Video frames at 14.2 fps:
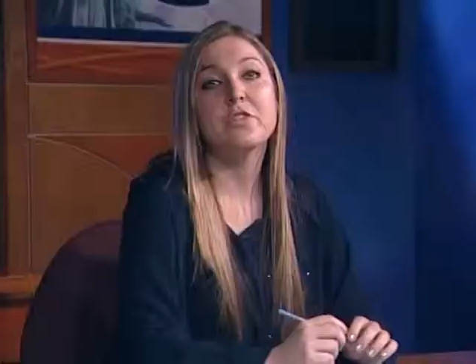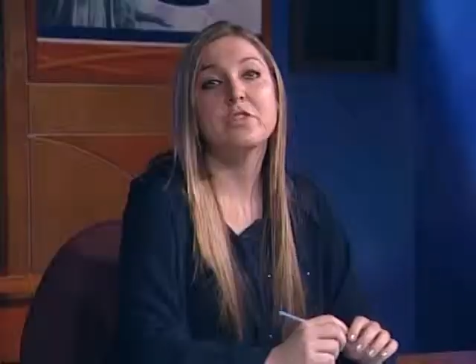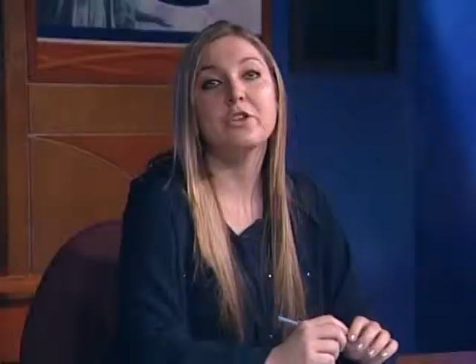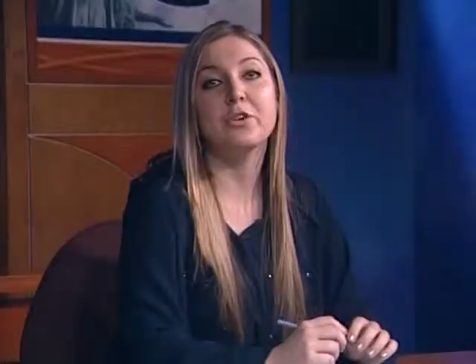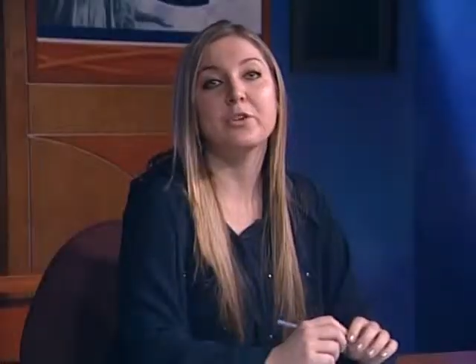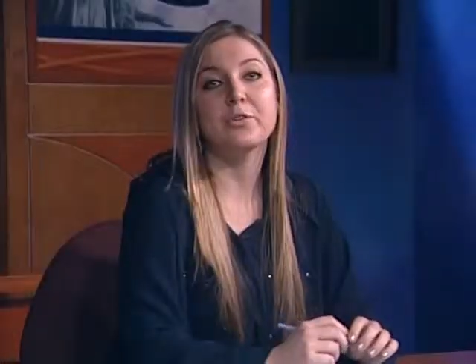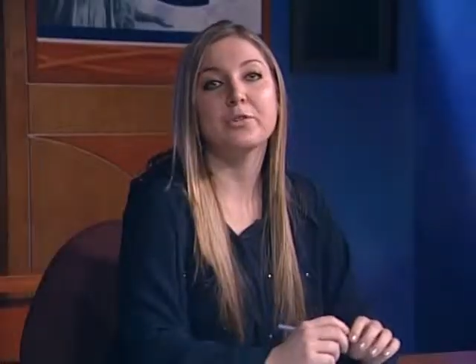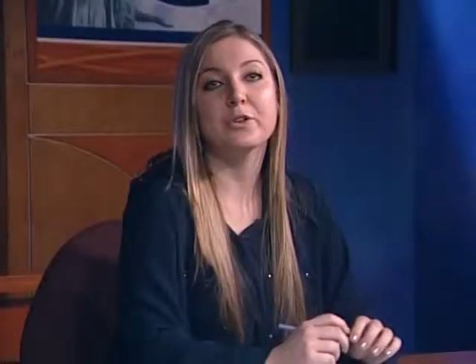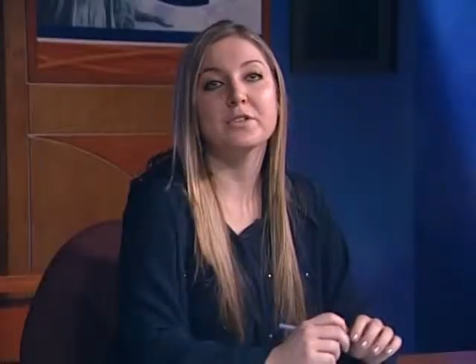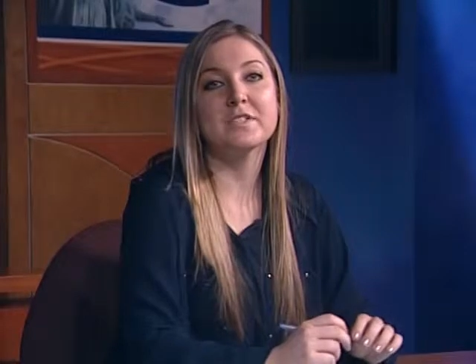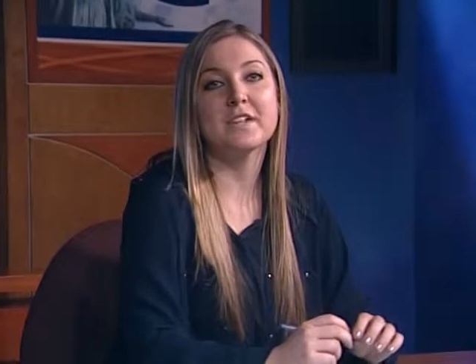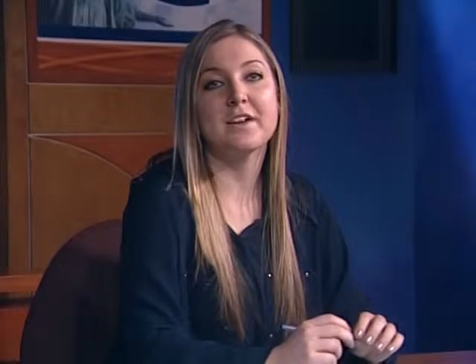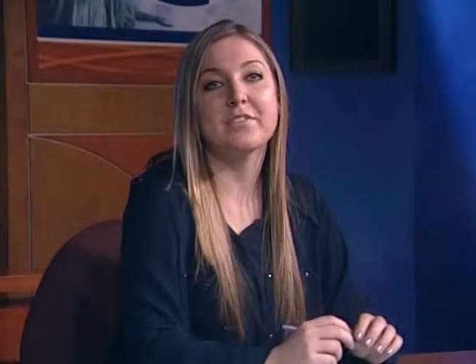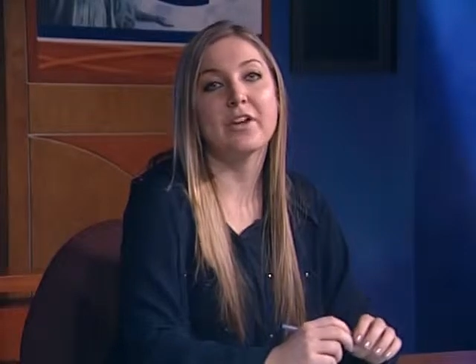The
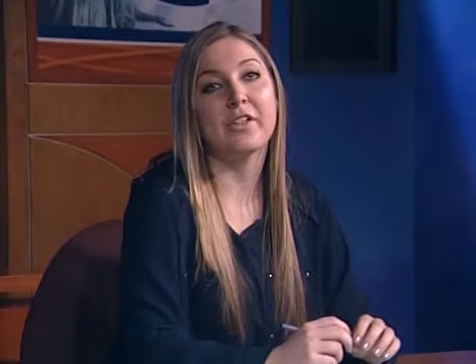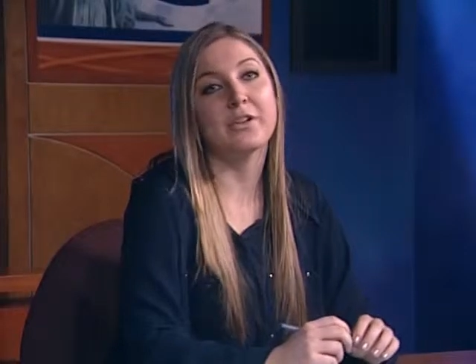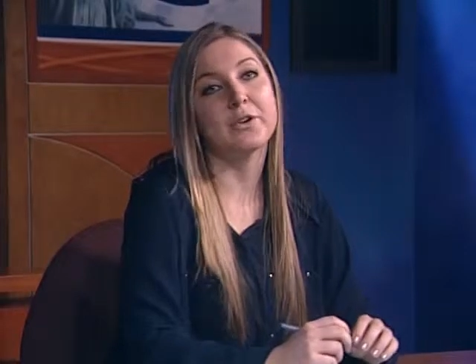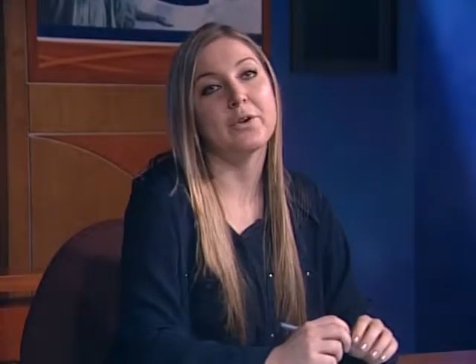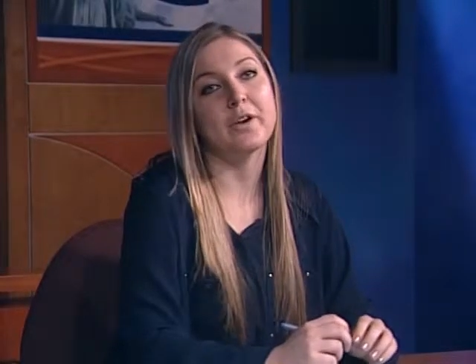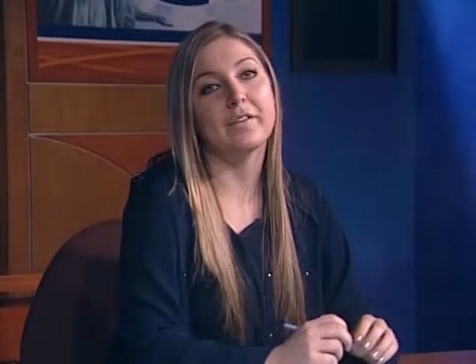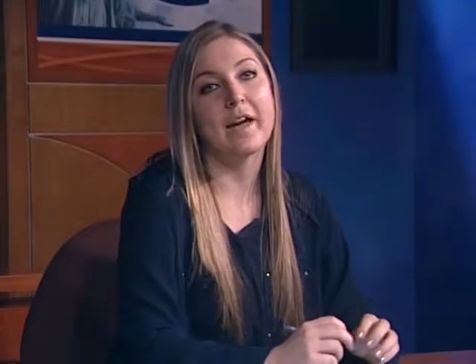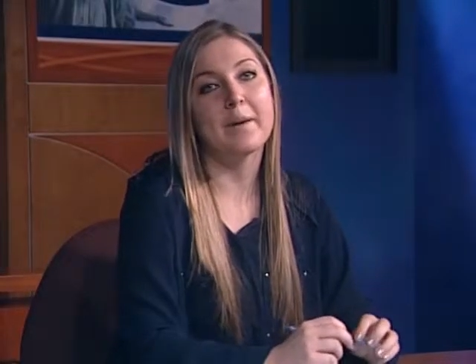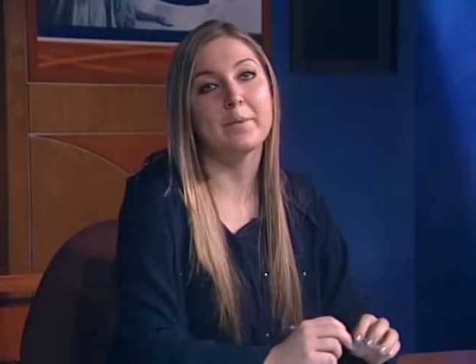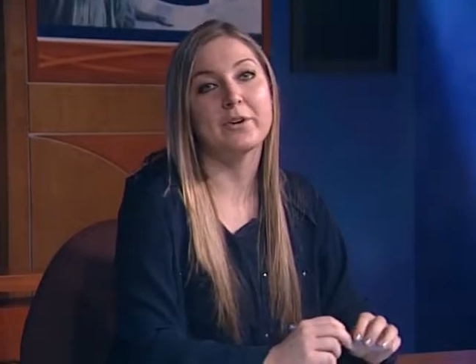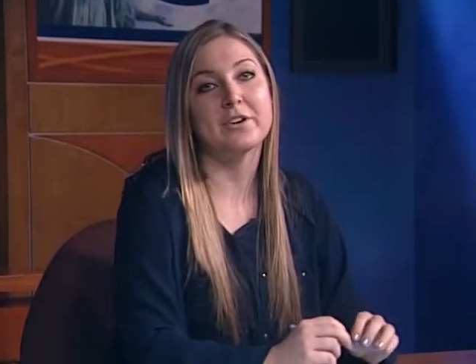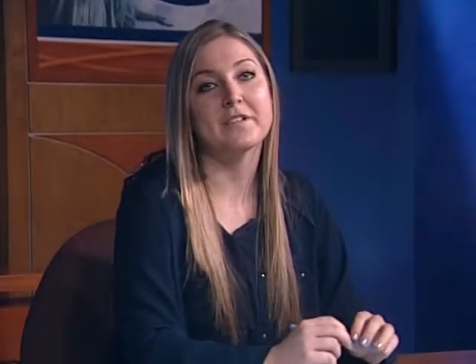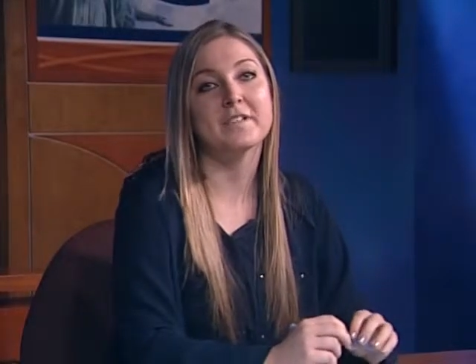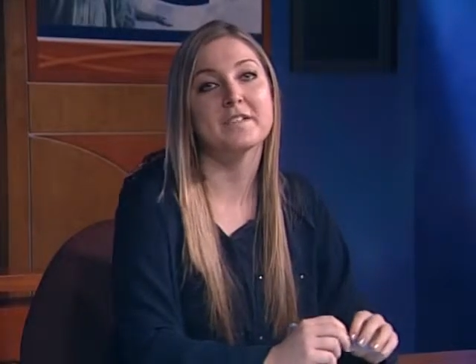University of Illinois
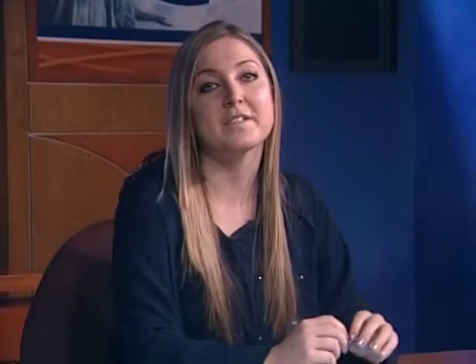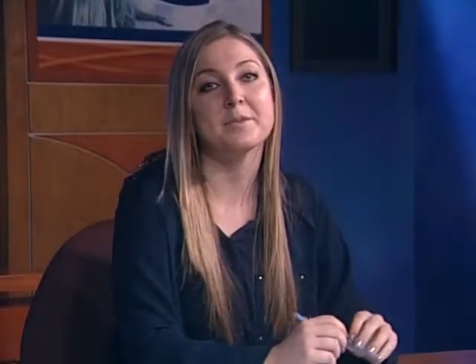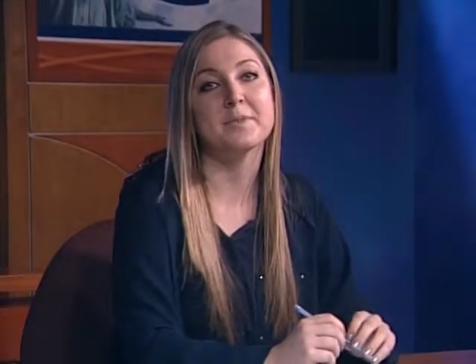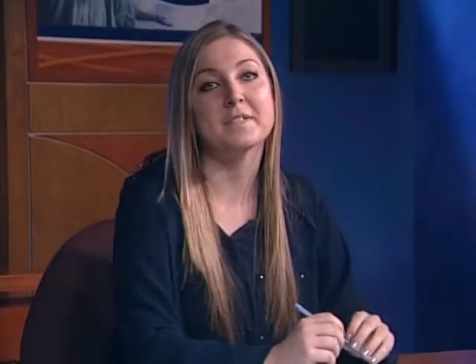Library System